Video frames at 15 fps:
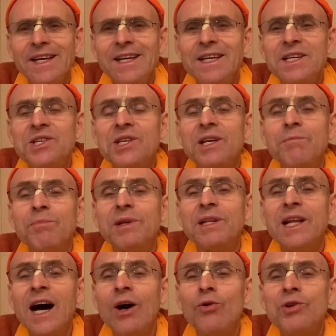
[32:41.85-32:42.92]
He said, but
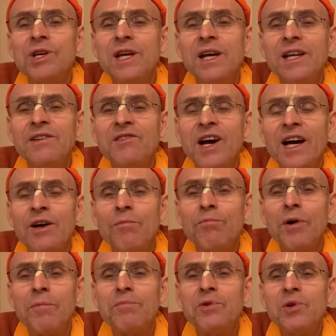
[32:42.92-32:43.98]
now the entire
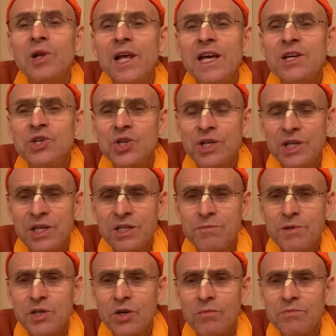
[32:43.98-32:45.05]
population has
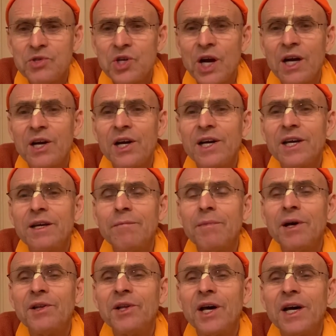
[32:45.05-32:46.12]
become Jagai and
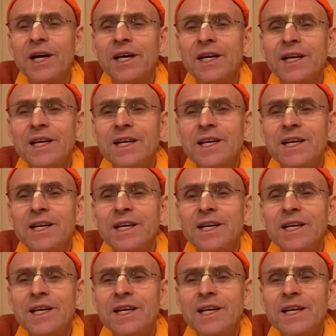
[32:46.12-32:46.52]
Madai.